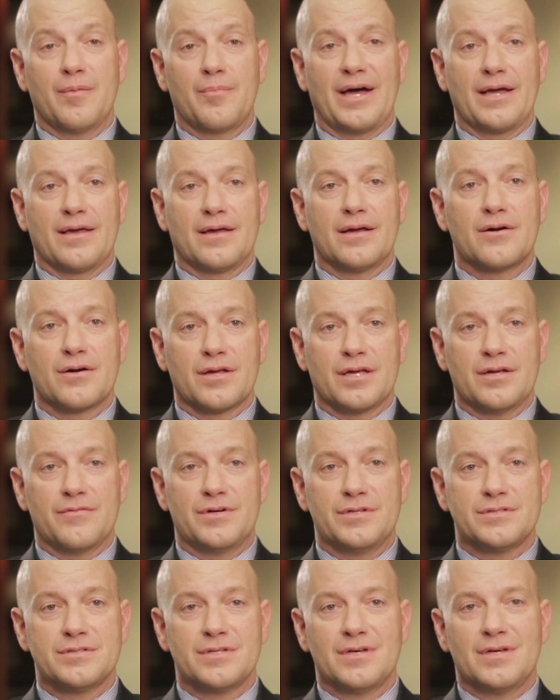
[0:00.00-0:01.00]
by
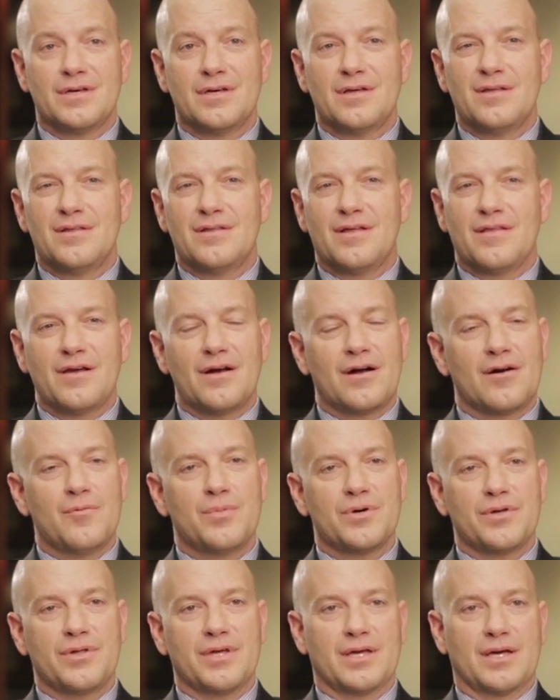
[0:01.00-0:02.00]
caregivers than they are in
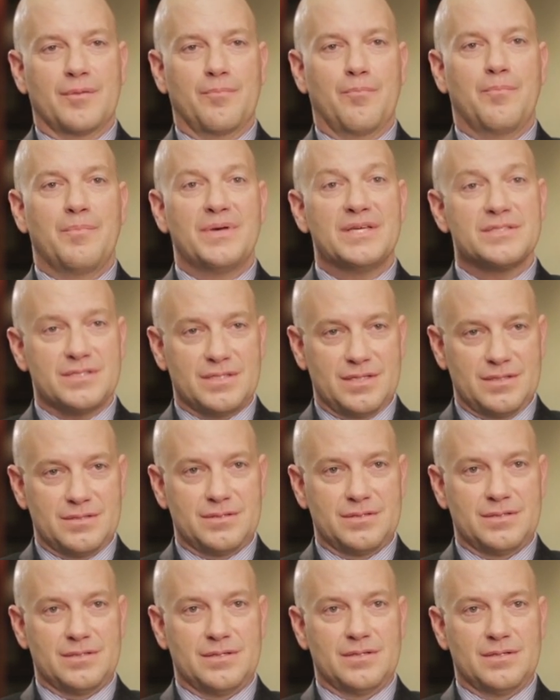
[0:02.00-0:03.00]
building a
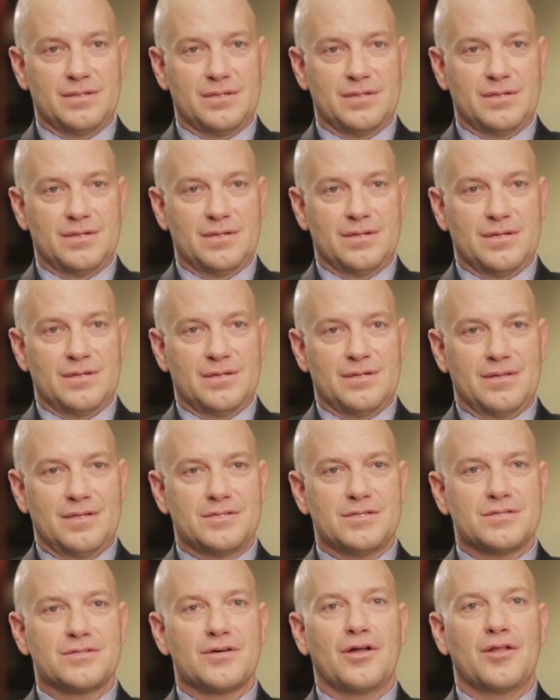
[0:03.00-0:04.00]
business.
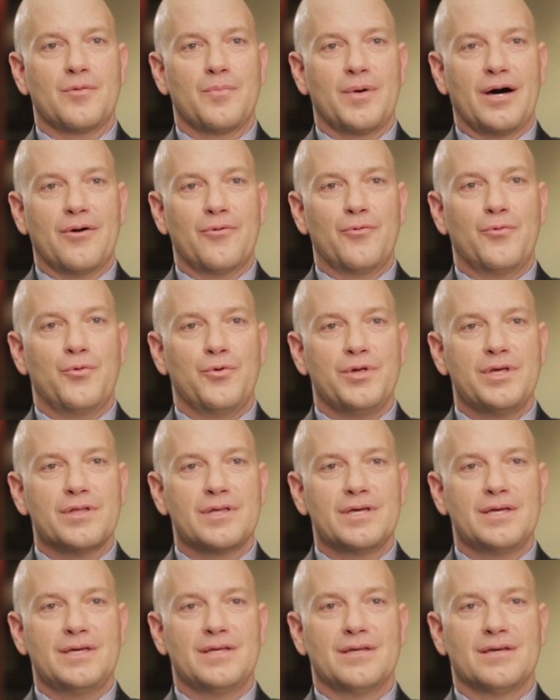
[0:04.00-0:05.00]
This is all about
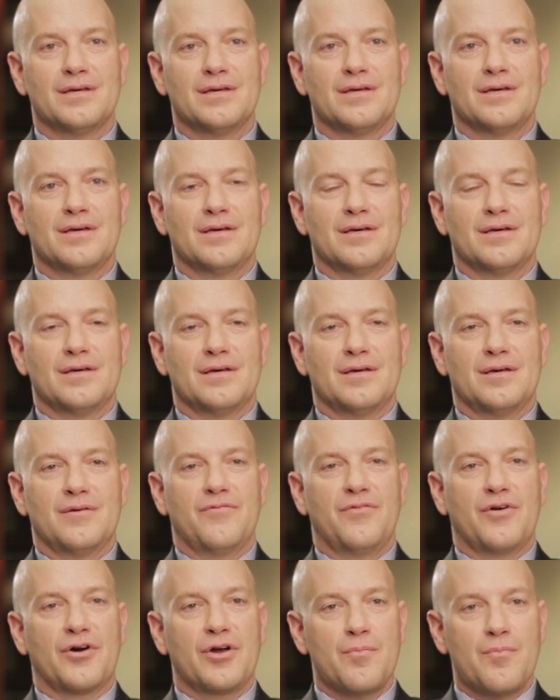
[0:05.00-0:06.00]
really
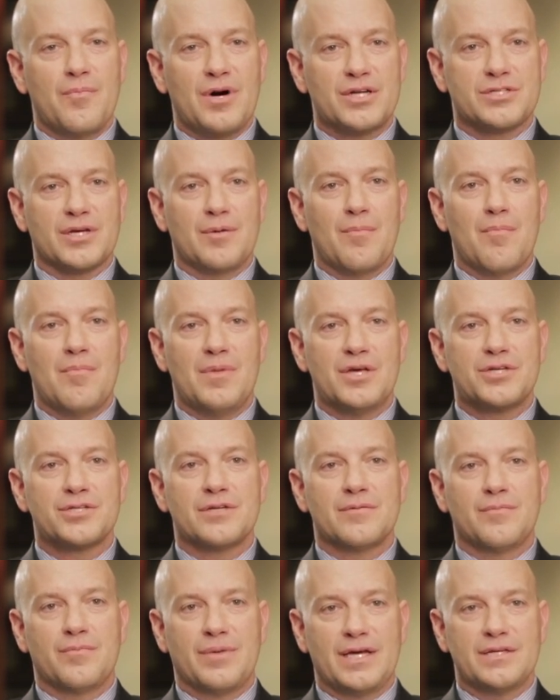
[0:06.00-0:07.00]
very much a
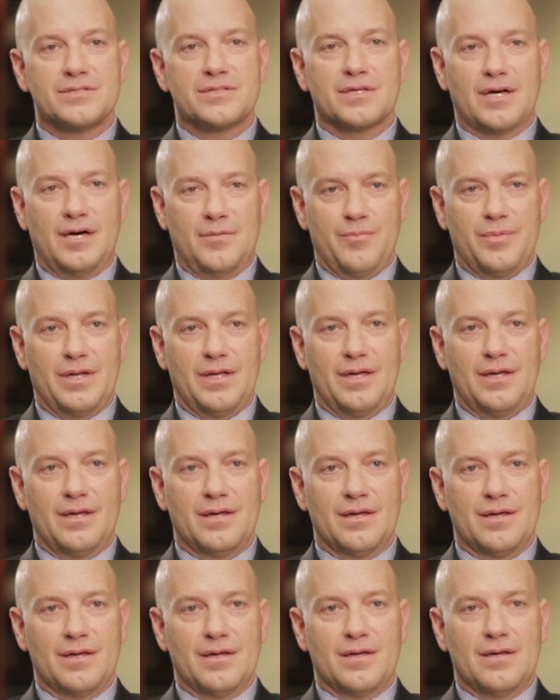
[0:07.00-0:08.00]
mission-based company
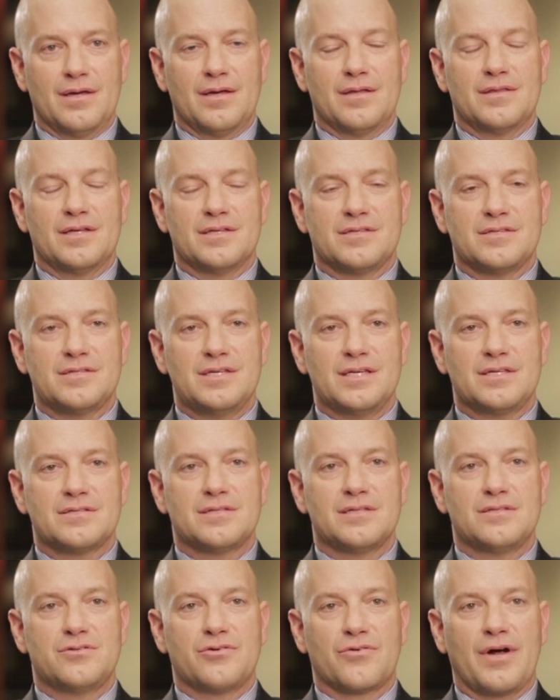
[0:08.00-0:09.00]
that seeks
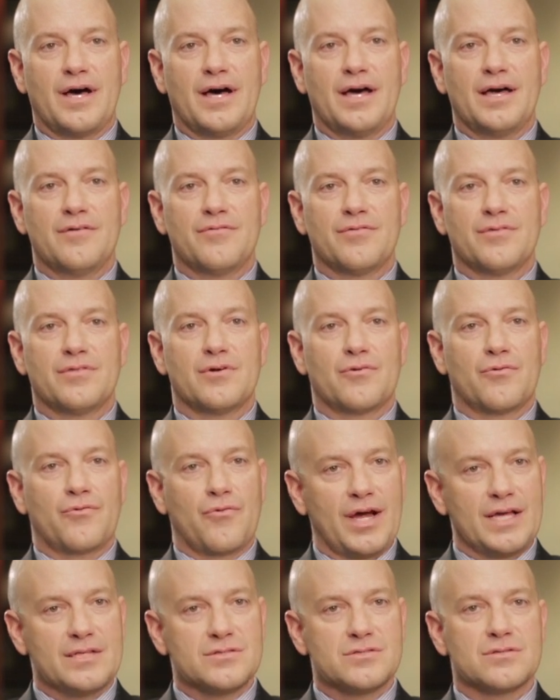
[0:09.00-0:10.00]
to drive the
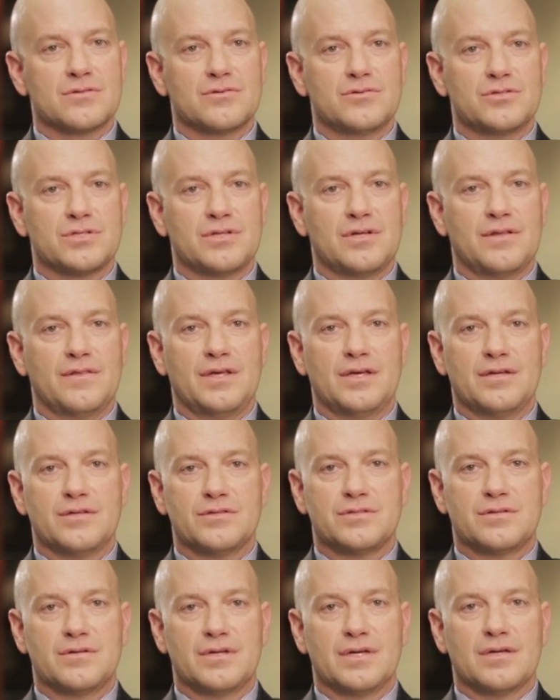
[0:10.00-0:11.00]
right solution in the
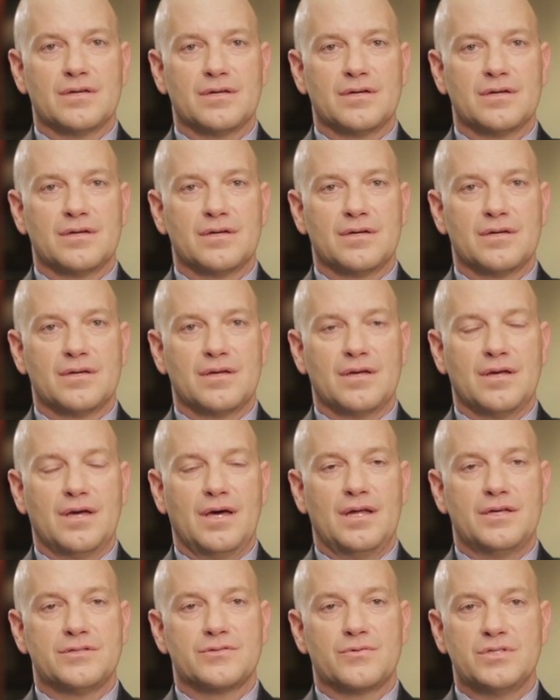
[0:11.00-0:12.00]
industry.
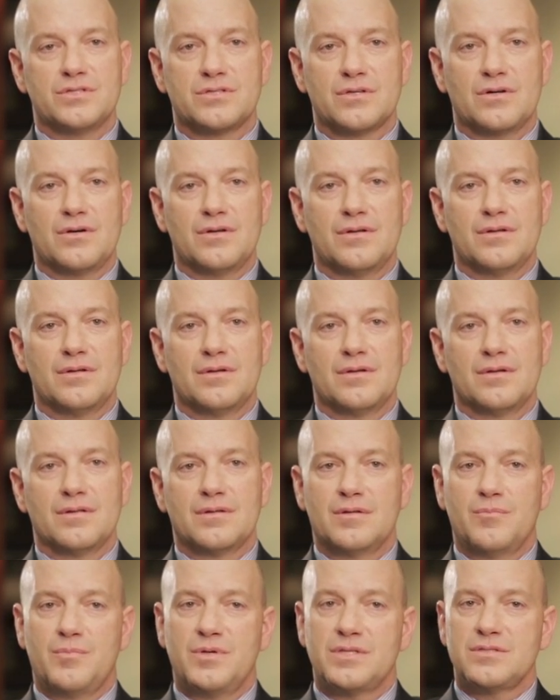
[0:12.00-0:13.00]
And as a result,
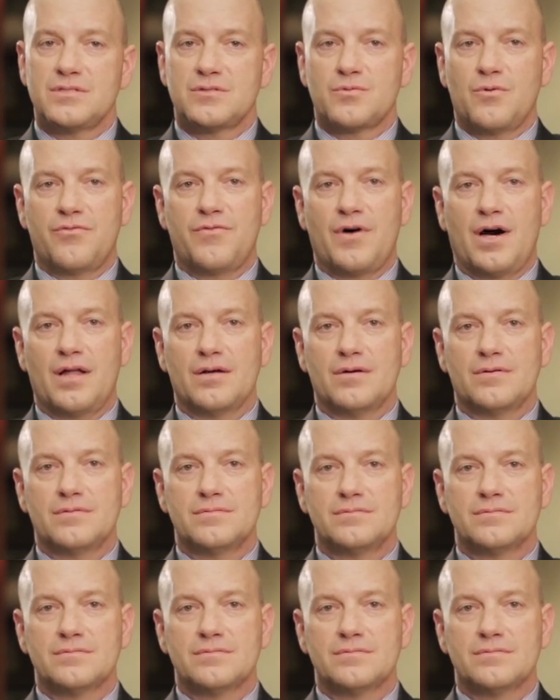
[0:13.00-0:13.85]
the business will follow.